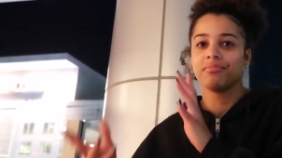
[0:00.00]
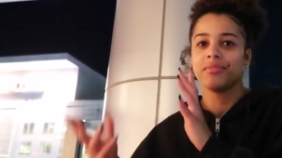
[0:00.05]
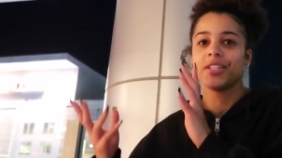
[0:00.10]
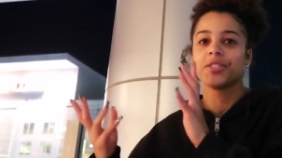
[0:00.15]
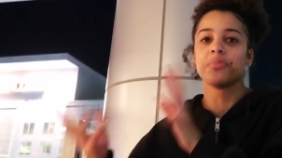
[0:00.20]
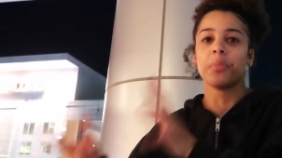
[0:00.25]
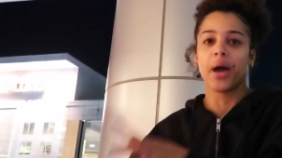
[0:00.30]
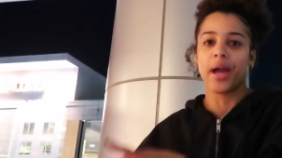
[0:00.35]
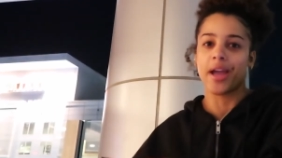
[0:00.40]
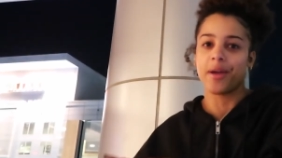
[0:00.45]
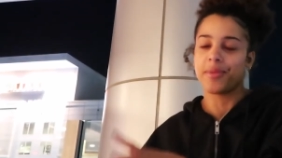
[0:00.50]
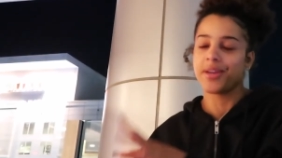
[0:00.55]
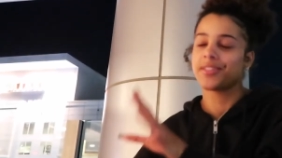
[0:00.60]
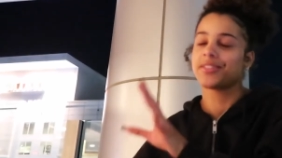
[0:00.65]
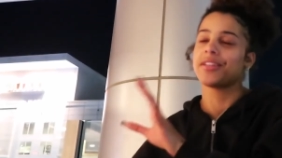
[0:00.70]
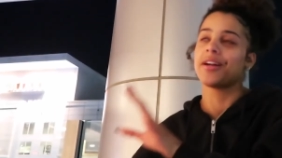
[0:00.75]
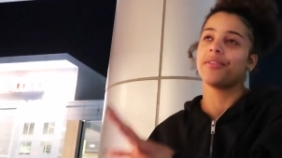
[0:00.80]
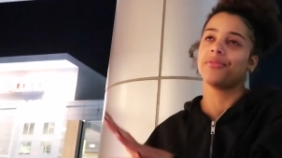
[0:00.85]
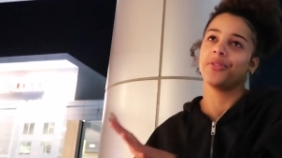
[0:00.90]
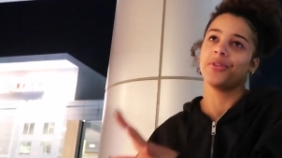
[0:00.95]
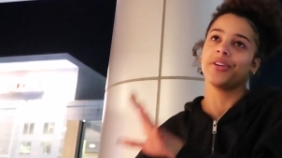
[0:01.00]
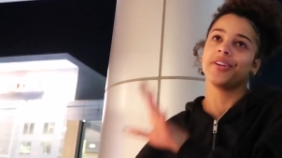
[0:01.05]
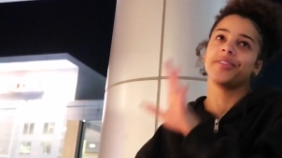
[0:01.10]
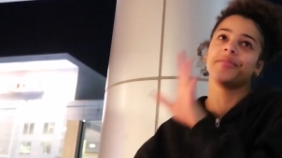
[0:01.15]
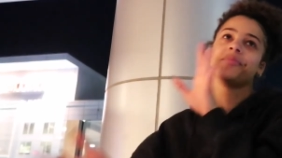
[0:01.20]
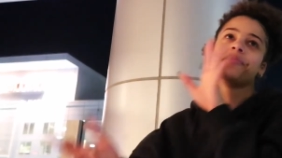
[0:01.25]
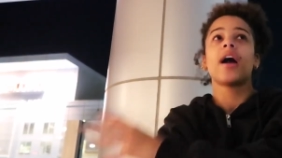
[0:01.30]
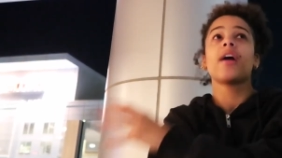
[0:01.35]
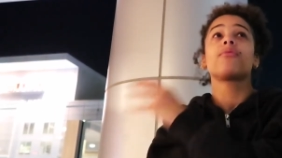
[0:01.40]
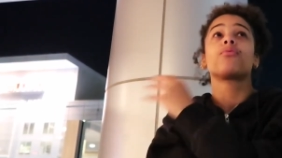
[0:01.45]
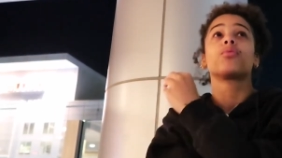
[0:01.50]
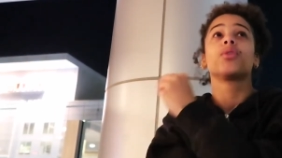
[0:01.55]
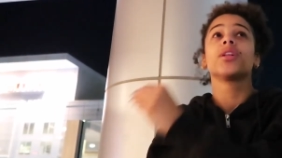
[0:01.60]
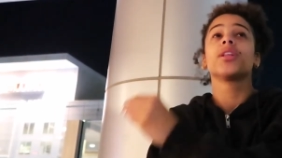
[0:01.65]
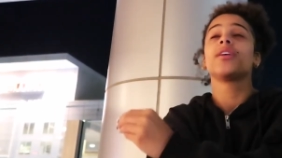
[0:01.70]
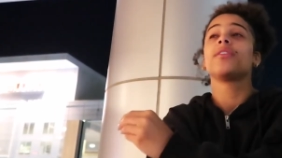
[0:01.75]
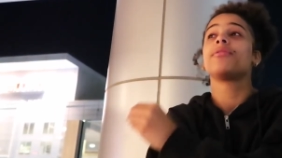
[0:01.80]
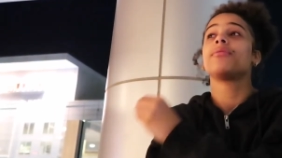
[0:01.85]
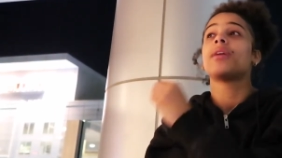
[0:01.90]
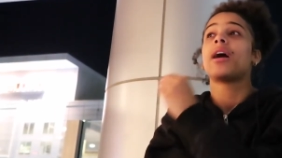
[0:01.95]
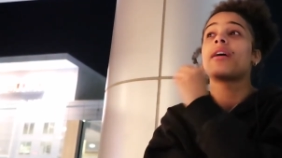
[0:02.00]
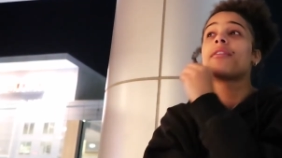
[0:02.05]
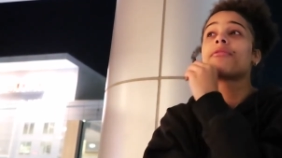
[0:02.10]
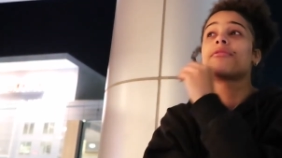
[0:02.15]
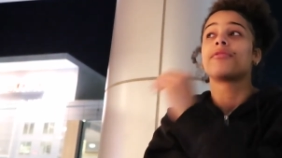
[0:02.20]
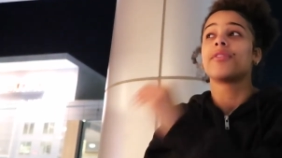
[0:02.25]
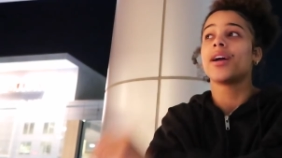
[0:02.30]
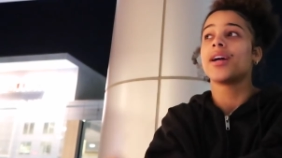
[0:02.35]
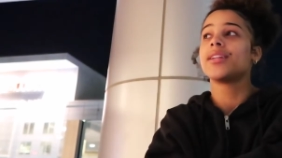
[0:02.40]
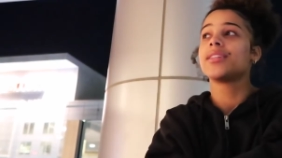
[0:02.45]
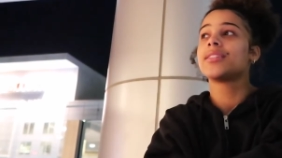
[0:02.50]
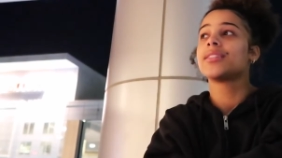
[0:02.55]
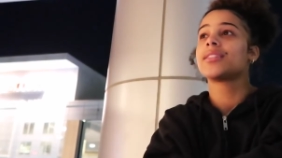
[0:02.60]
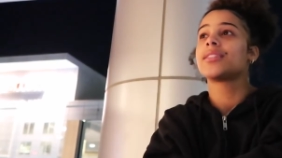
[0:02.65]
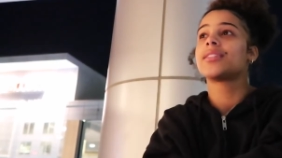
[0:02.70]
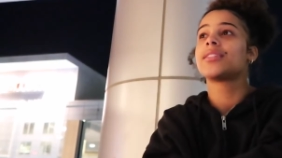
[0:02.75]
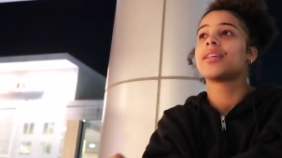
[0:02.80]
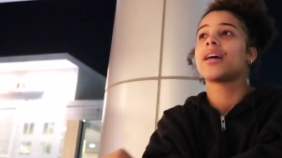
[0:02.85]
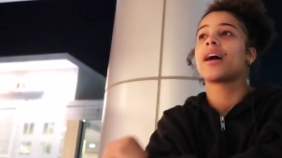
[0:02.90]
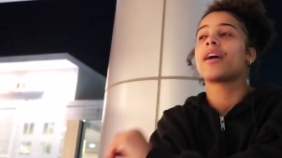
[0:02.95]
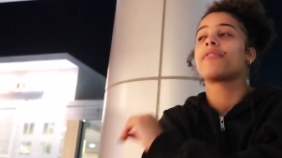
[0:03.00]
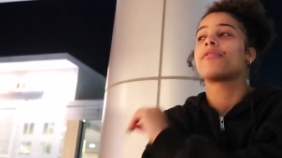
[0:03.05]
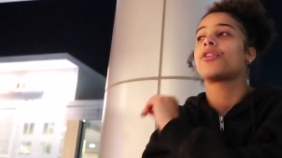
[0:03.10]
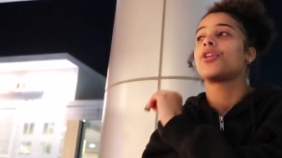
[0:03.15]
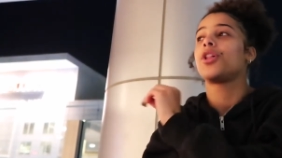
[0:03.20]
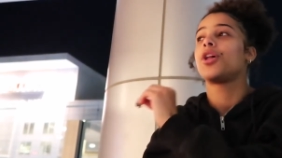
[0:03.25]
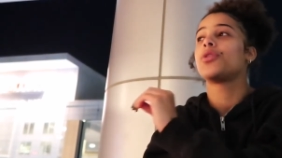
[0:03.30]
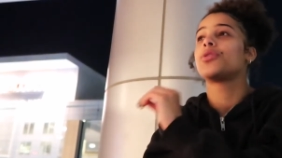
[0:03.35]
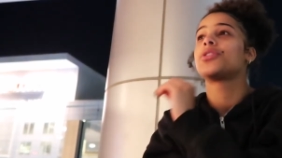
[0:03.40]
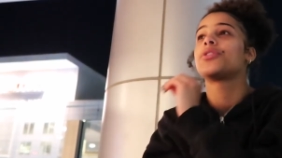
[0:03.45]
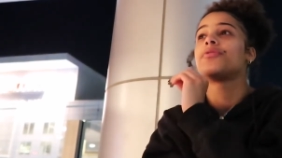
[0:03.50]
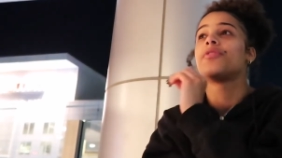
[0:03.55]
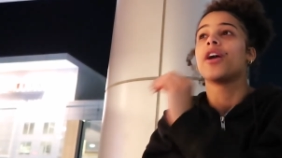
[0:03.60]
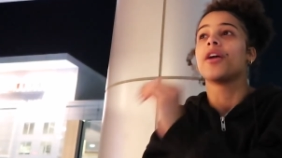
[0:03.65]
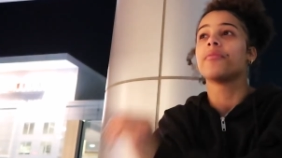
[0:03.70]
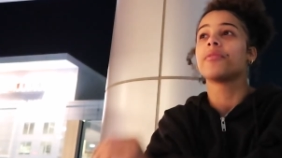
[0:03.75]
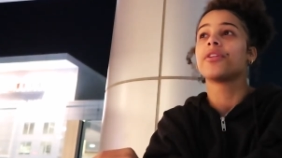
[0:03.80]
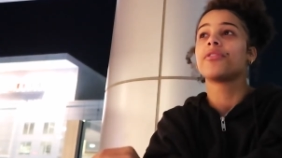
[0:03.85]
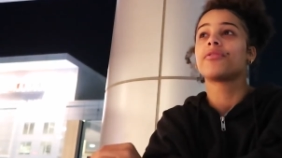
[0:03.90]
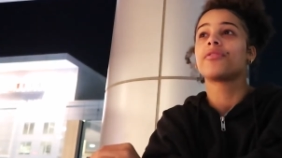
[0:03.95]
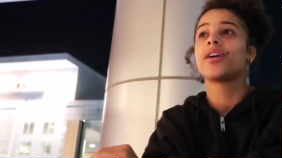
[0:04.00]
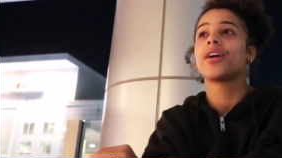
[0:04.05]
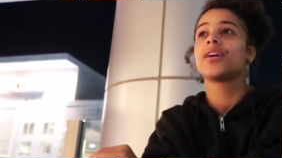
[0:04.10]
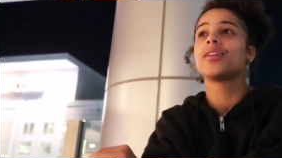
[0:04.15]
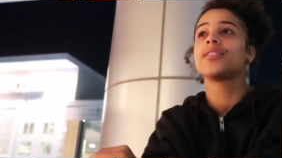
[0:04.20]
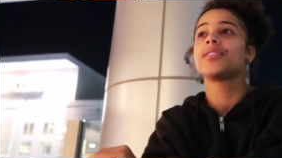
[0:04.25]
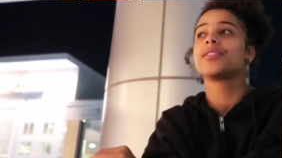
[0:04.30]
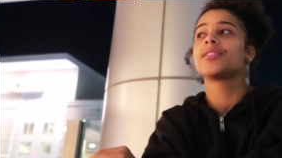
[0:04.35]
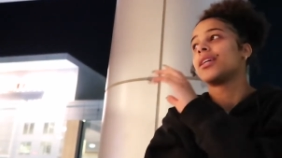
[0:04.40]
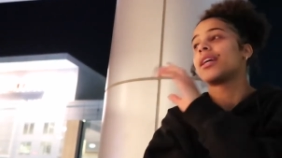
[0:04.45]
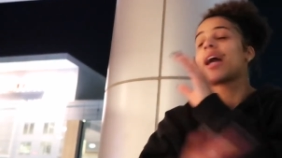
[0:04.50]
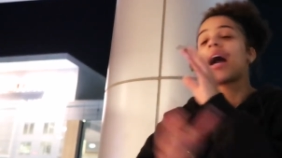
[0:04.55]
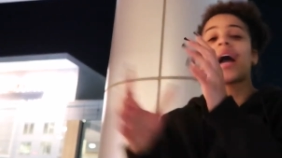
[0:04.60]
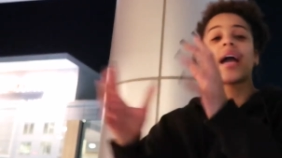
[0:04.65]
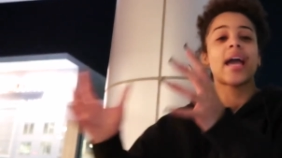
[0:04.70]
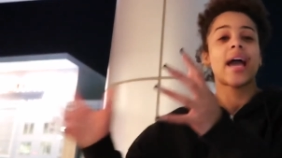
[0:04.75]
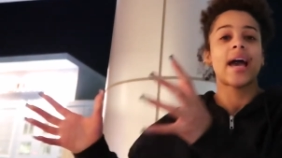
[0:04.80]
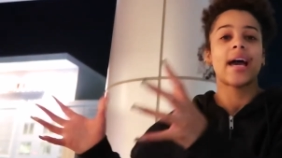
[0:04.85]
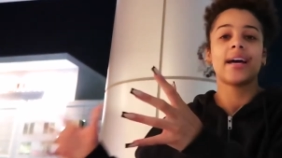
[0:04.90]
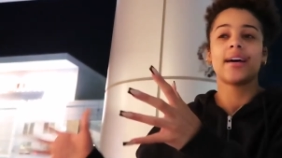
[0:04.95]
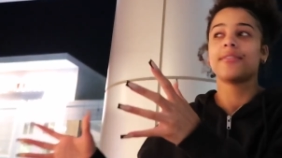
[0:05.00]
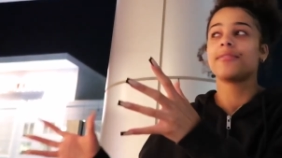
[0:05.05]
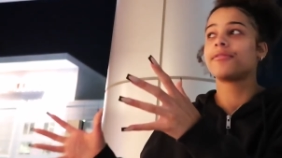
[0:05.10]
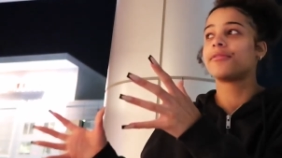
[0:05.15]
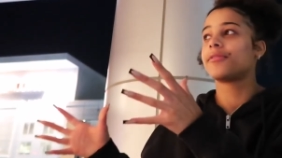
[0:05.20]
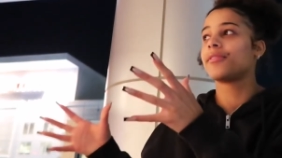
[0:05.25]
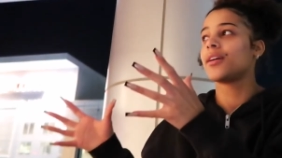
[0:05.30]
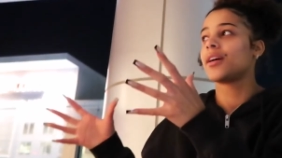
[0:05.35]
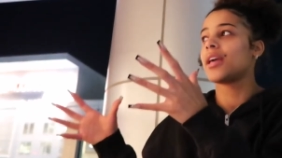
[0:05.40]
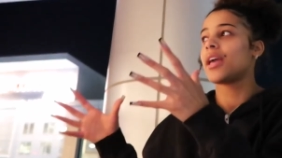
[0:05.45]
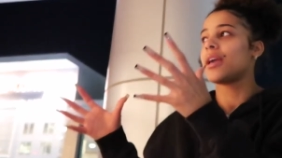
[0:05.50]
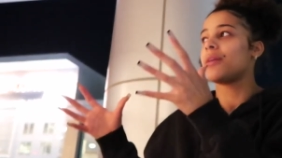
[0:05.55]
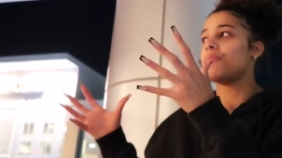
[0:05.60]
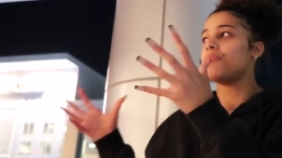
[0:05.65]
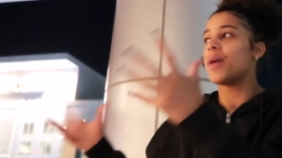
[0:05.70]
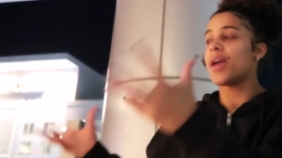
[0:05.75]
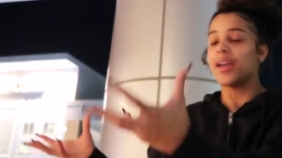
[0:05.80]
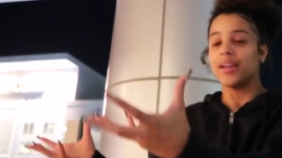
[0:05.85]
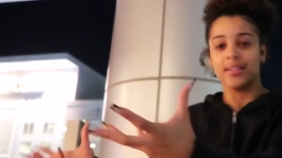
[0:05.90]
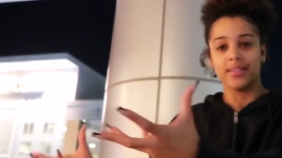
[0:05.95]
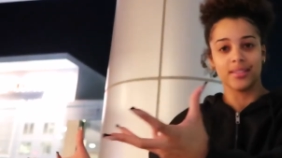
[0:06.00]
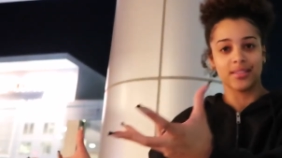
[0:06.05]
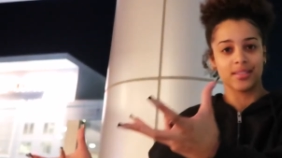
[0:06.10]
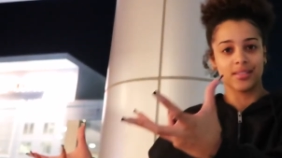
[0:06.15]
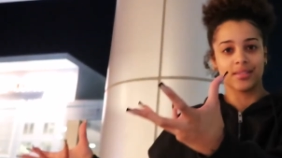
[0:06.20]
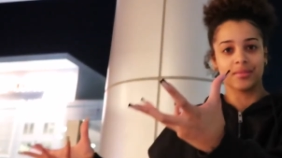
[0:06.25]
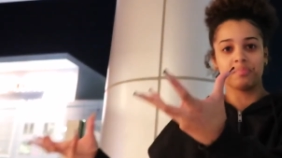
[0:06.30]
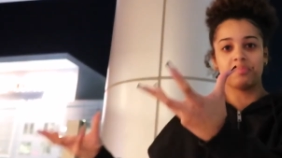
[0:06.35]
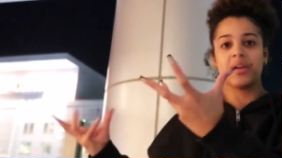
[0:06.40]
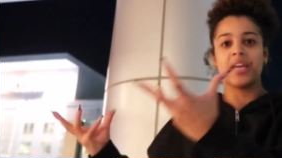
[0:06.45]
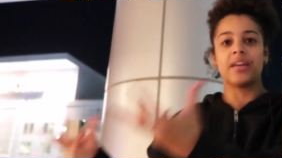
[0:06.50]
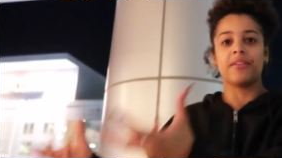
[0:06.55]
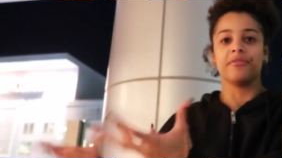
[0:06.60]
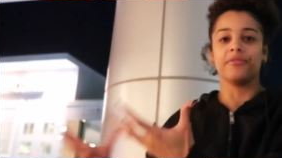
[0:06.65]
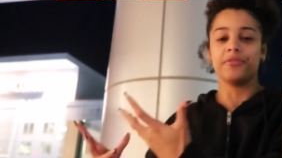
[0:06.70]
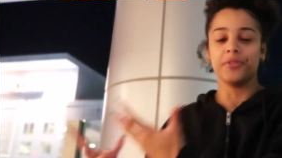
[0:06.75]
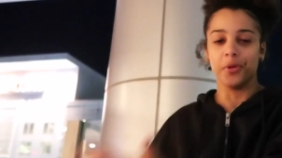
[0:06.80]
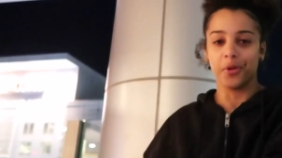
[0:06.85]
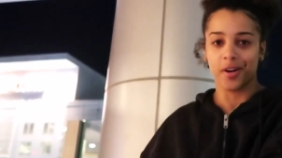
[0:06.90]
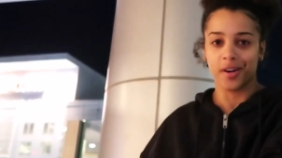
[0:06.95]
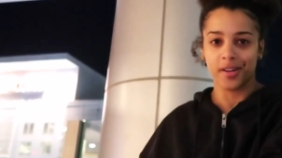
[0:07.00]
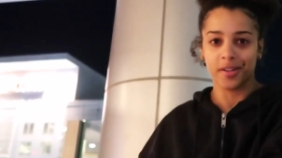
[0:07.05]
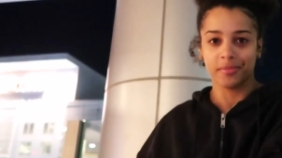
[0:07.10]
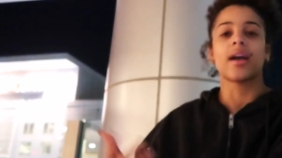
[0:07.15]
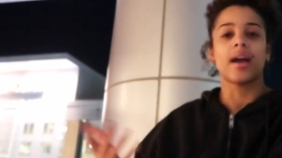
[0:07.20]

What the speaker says: It's Miami, it's not Florida. I have friends, I have close family friends. Like, I have a base in Florida.